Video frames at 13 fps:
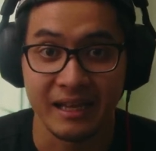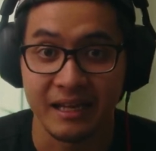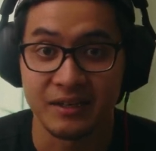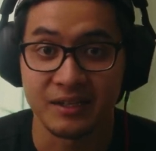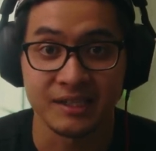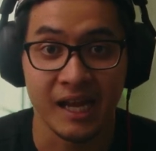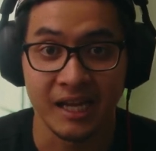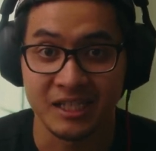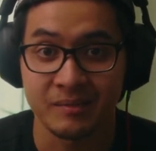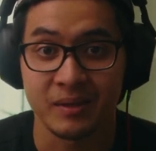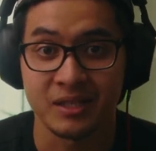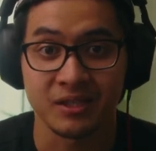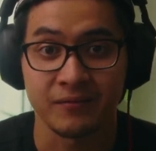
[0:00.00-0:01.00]
there's a
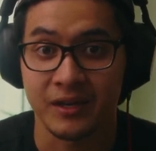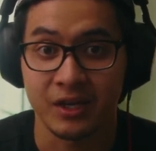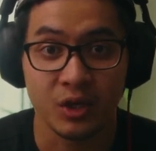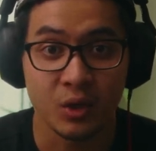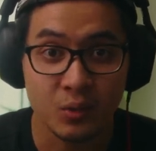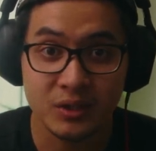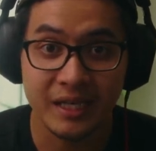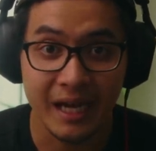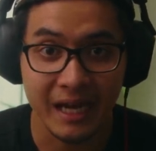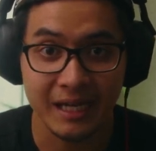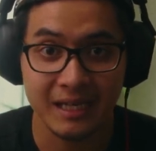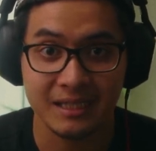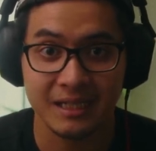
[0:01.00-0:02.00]
specific use
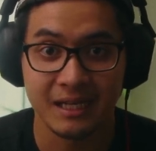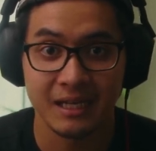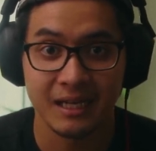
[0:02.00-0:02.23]
case